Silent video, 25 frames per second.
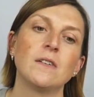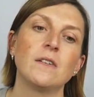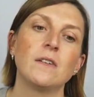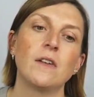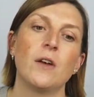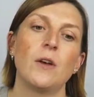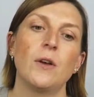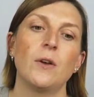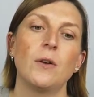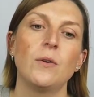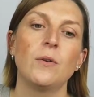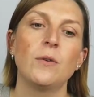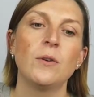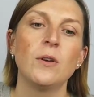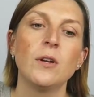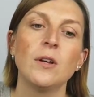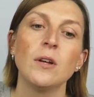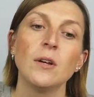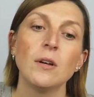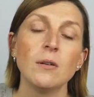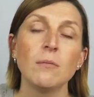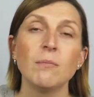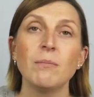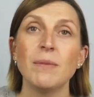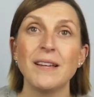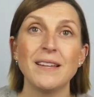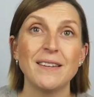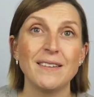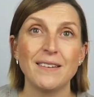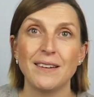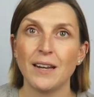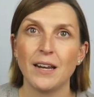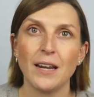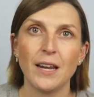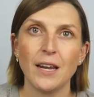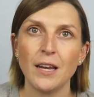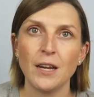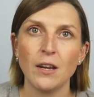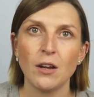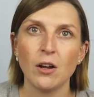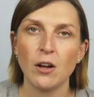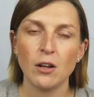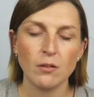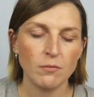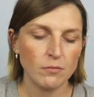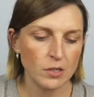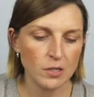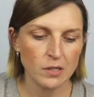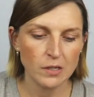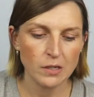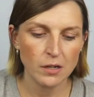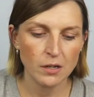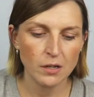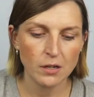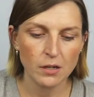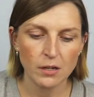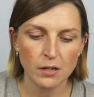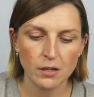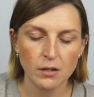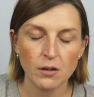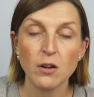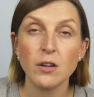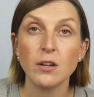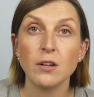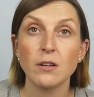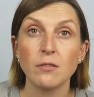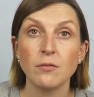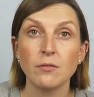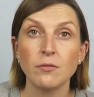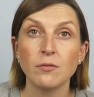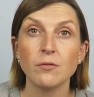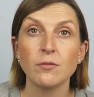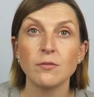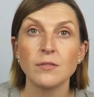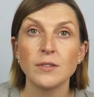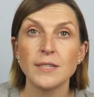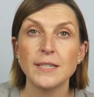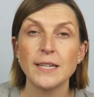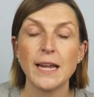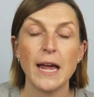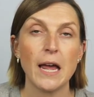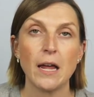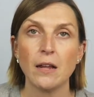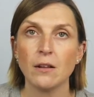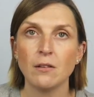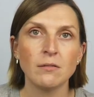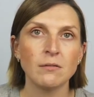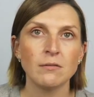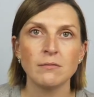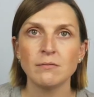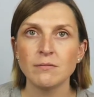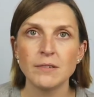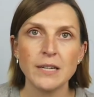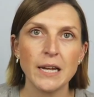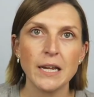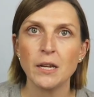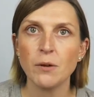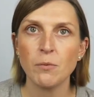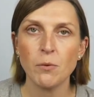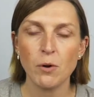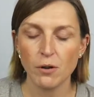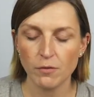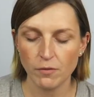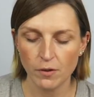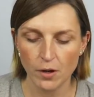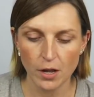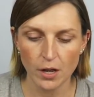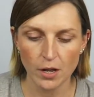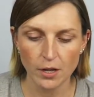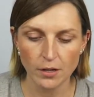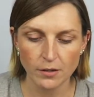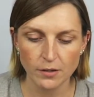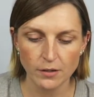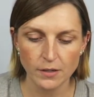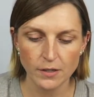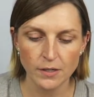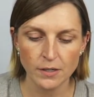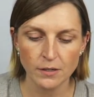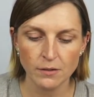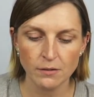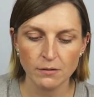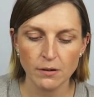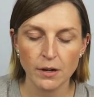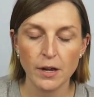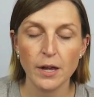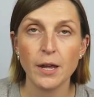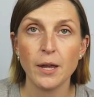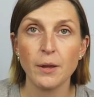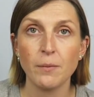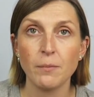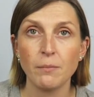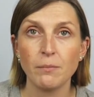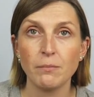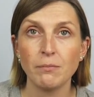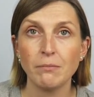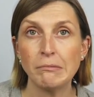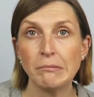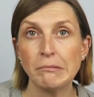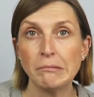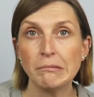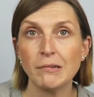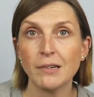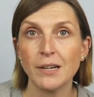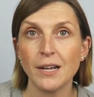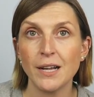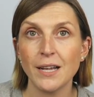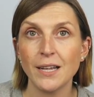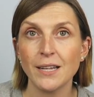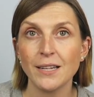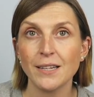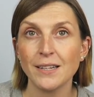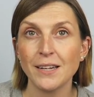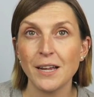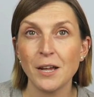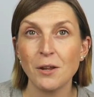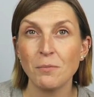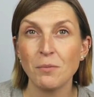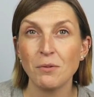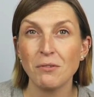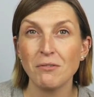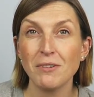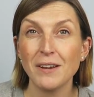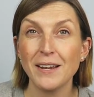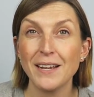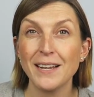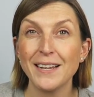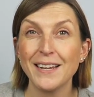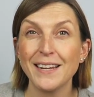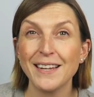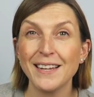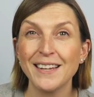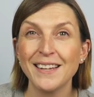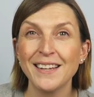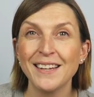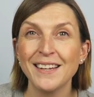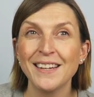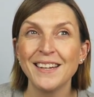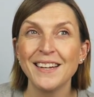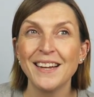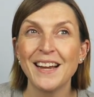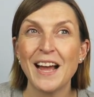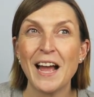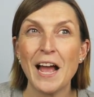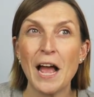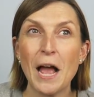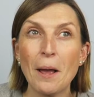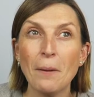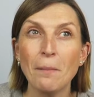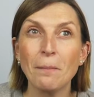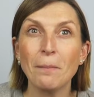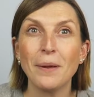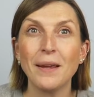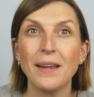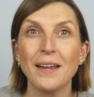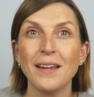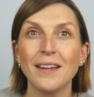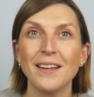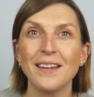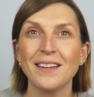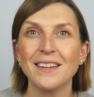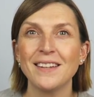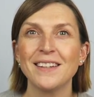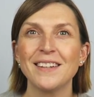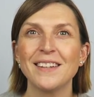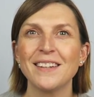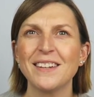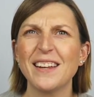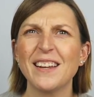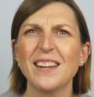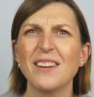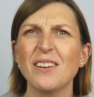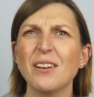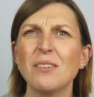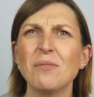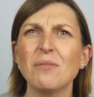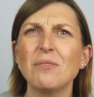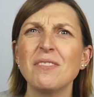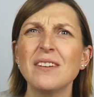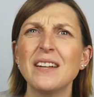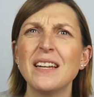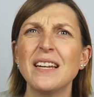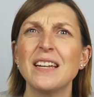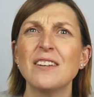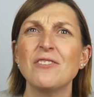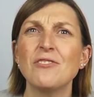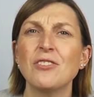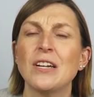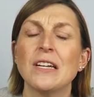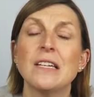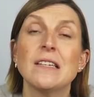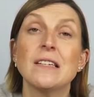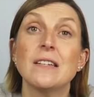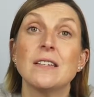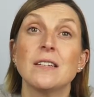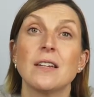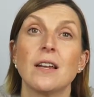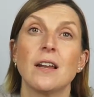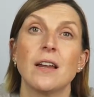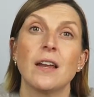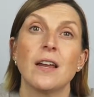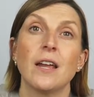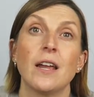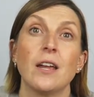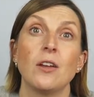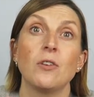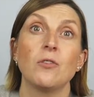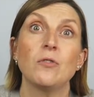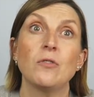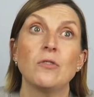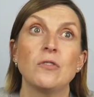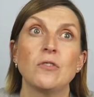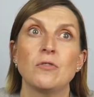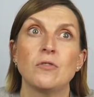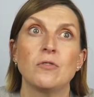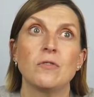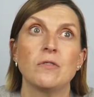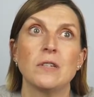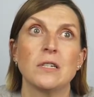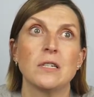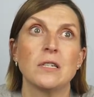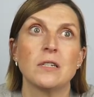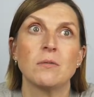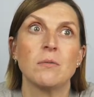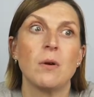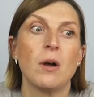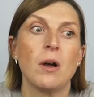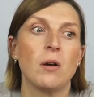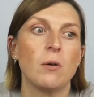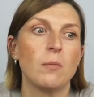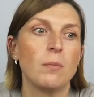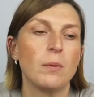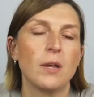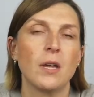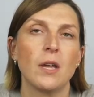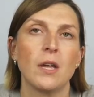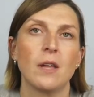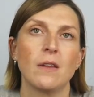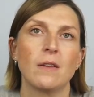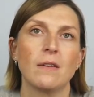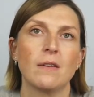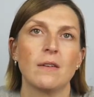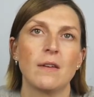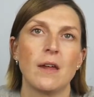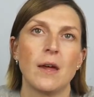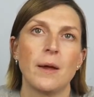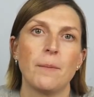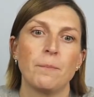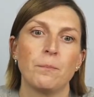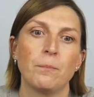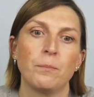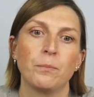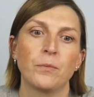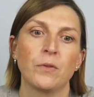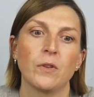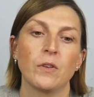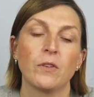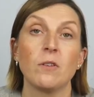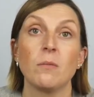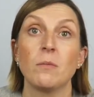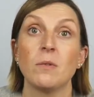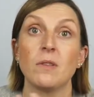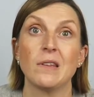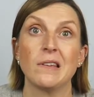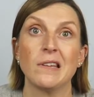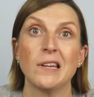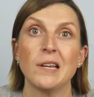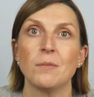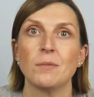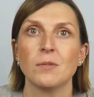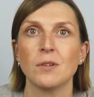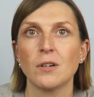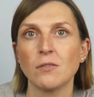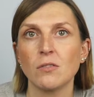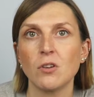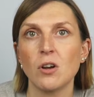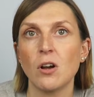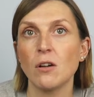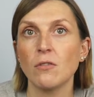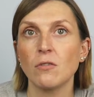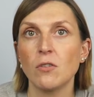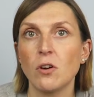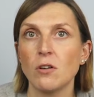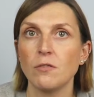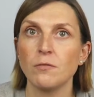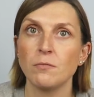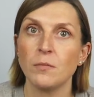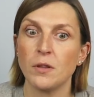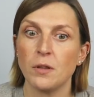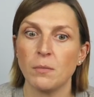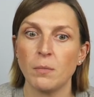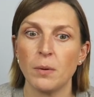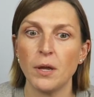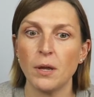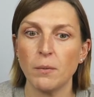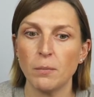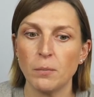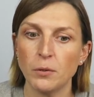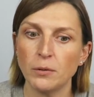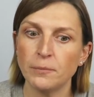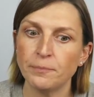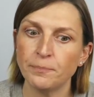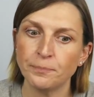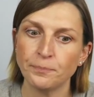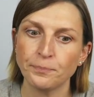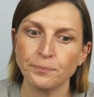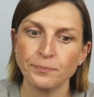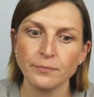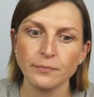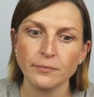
So basically I'm just gonna kind of tell you what I've learned, and I'd be really happy, and like I'd be really interested to like hear your stories as well, because some of the tips I've got from other people,